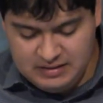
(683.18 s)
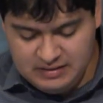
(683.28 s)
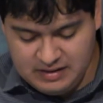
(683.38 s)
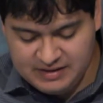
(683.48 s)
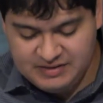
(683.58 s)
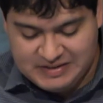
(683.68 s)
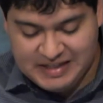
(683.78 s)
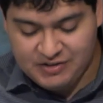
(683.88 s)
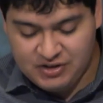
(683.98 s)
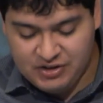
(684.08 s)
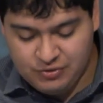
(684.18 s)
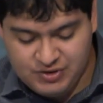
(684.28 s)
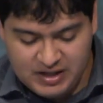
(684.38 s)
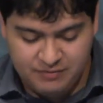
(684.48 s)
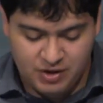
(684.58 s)
I suggest that you
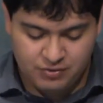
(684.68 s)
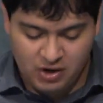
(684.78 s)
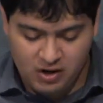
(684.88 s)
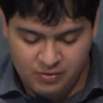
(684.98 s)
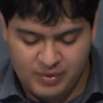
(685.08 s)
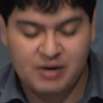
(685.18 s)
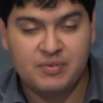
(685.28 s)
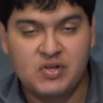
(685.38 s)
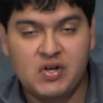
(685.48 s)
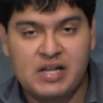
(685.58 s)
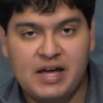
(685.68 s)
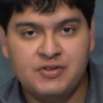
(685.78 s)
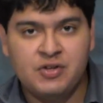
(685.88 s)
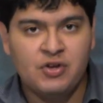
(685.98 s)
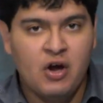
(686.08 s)
save those hard requisite
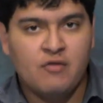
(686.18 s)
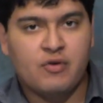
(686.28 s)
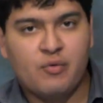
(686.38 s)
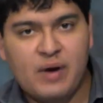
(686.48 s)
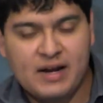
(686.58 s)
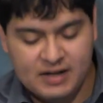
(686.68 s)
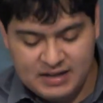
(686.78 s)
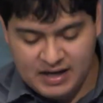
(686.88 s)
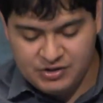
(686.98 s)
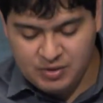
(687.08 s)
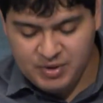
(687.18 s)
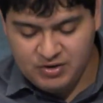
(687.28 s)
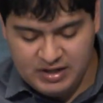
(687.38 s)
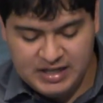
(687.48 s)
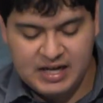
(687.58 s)
classes for a recognized
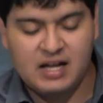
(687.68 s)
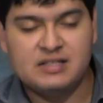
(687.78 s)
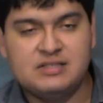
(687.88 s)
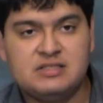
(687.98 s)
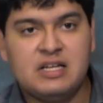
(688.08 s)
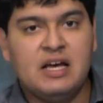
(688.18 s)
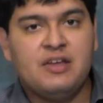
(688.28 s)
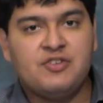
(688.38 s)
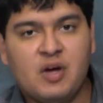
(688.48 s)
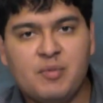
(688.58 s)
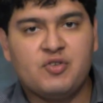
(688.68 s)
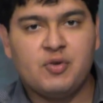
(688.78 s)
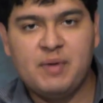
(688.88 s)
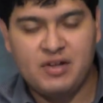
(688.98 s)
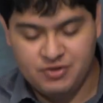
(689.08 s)
community college's summer
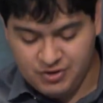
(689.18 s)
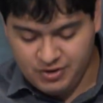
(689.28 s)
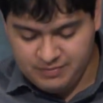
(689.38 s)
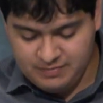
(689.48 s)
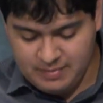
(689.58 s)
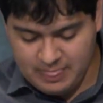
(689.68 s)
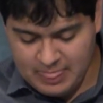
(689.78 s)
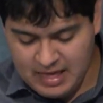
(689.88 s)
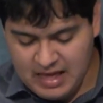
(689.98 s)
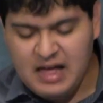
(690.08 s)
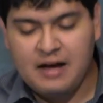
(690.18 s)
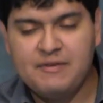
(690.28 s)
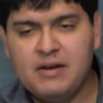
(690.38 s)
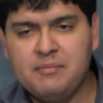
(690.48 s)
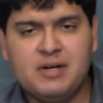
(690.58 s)
semester. I
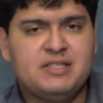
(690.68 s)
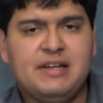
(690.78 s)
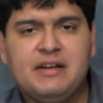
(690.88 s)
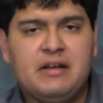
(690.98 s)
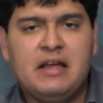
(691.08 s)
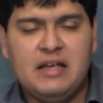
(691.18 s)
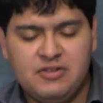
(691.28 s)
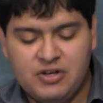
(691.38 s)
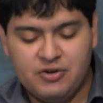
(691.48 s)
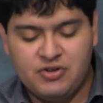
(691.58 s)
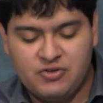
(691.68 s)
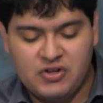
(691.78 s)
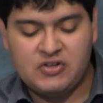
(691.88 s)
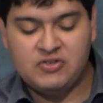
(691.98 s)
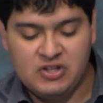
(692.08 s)
found it much easier to
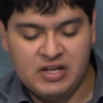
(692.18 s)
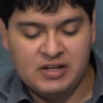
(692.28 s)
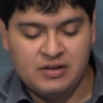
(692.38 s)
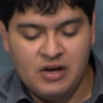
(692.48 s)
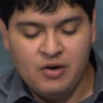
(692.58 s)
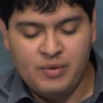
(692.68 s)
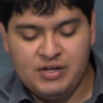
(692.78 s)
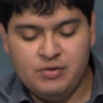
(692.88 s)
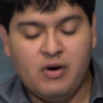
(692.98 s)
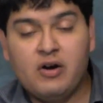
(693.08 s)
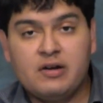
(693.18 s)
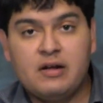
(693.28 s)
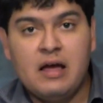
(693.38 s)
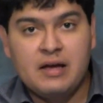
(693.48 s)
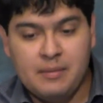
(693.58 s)
succeed when you aren't
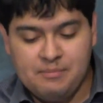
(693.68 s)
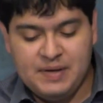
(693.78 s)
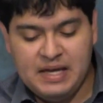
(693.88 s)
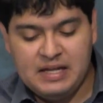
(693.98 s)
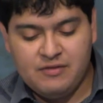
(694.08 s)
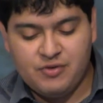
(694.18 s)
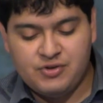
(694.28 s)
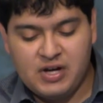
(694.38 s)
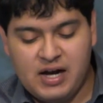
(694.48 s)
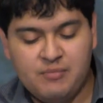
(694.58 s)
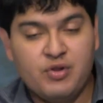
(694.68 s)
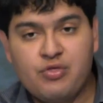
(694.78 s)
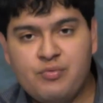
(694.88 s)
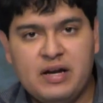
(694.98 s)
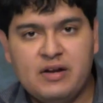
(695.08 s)
competing for time with
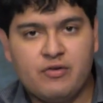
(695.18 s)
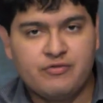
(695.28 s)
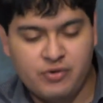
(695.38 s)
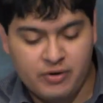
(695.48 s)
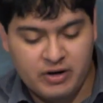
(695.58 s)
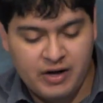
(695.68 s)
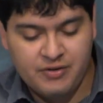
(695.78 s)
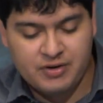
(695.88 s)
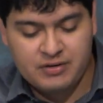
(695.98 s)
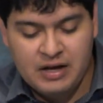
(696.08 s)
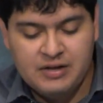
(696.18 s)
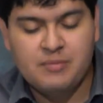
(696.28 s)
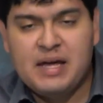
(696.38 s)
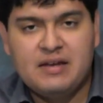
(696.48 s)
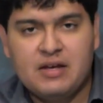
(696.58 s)
3 or 4 other
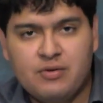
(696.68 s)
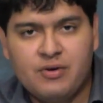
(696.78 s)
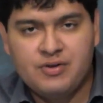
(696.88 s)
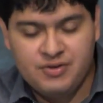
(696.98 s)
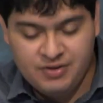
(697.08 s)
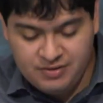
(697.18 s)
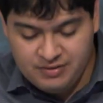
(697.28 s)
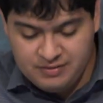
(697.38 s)
demanding courses.